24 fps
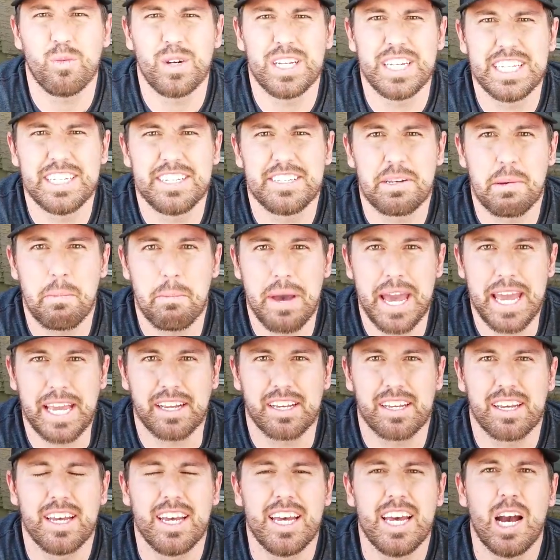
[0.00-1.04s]
we need to
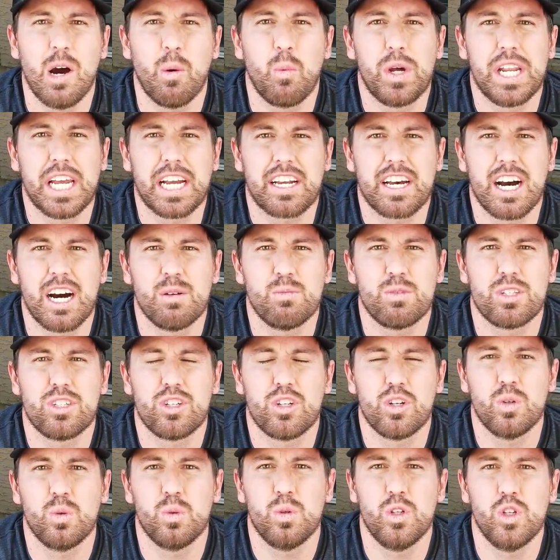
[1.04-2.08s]
make. When it comes
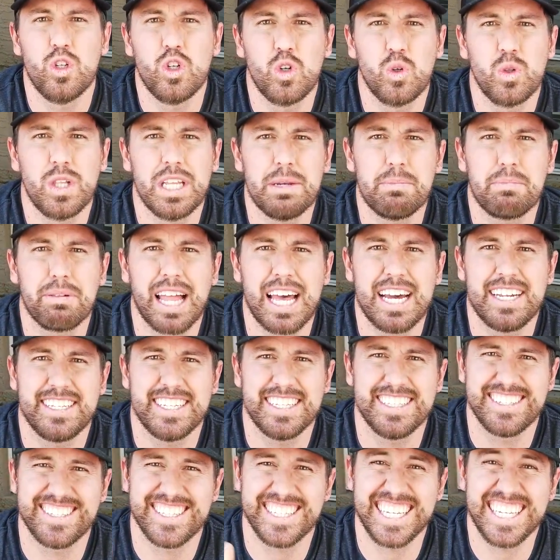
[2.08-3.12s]
to newly
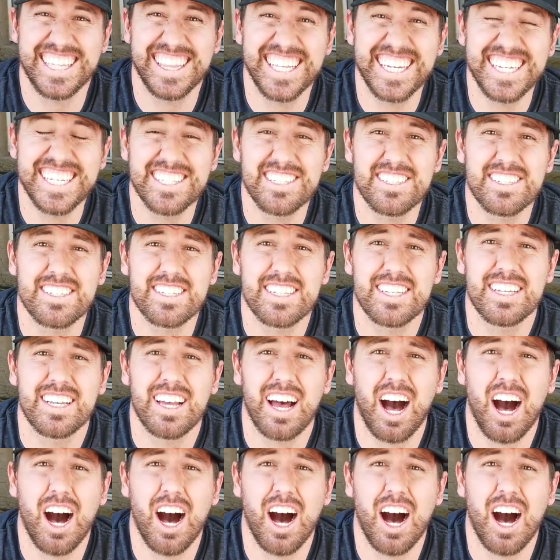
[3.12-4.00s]
planted seedlings,